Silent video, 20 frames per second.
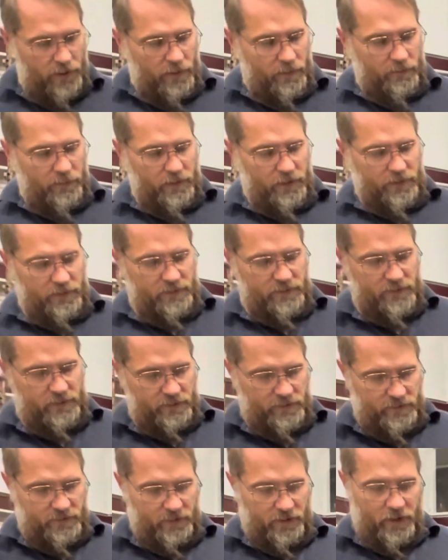Because
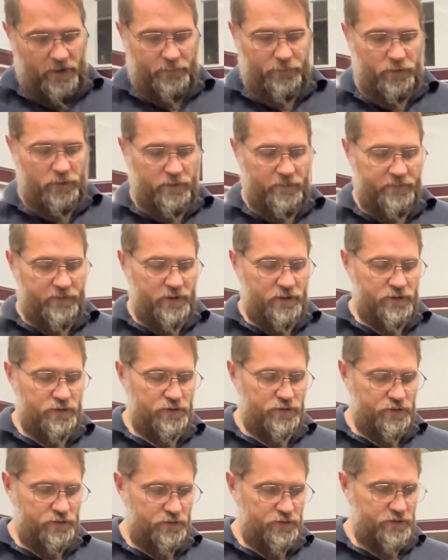there's a couple of
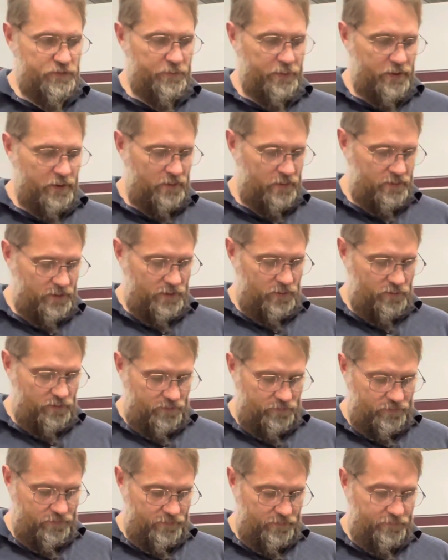issues apparently
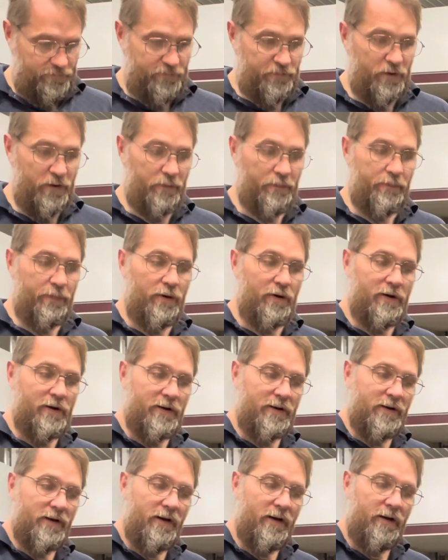with the front
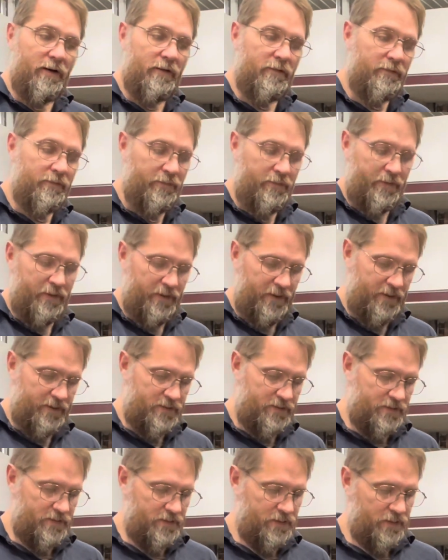part of
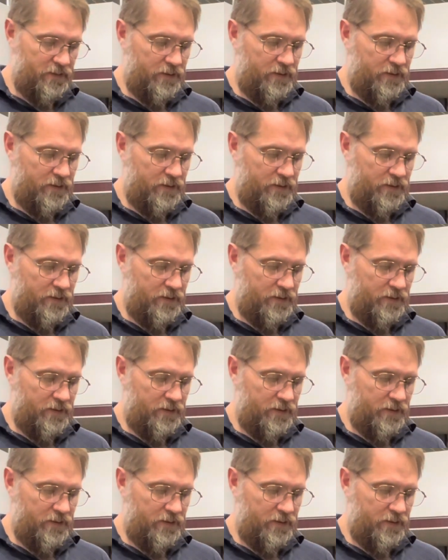this